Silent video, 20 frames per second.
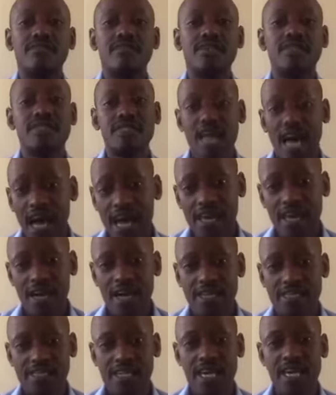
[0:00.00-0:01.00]
is higher,
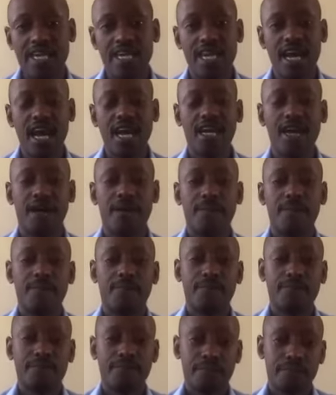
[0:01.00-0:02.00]
slightly higher,
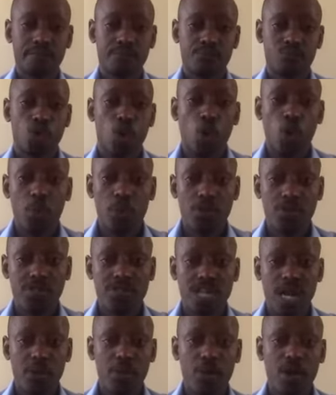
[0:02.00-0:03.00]

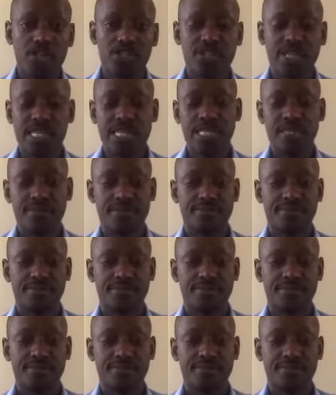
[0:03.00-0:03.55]
almost double actually.